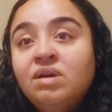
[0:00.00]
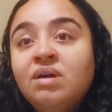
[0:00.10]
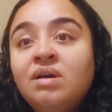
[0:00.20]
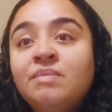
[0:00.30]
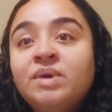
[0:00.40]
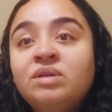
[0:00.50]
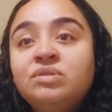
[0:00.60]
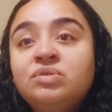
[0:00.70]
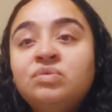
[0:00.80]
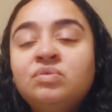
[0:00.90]
um,
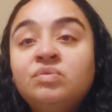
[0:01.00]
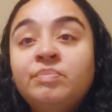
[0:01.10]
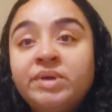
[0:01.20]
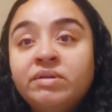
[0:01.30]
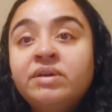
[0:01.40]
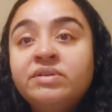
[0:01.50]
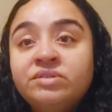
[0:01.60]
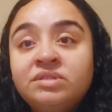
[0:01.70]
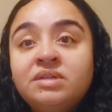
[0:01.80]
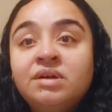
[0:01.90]
to better
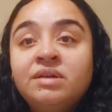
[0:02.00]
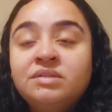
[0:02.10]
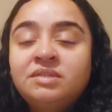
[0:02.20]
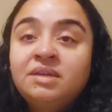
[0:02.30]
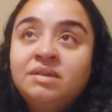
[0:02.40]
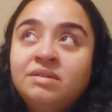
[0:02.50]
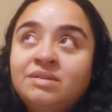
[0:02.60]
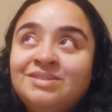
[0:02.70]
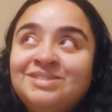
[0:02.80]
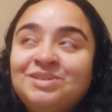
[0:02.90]
understand
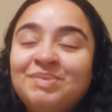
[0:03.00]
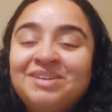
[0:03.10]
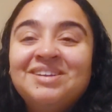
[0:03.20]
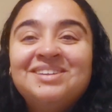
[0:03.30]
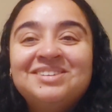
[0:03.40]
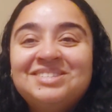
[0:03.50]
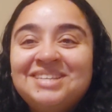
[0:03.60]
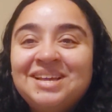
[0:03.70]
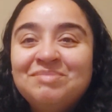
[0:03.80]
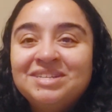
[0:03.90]
to better
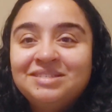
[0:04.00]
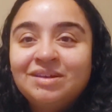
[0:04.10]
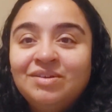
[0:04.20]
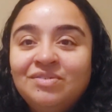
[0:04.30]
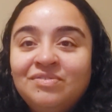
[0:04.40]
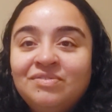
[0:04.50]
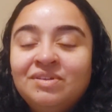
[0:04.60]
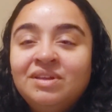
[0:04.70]
understand myself.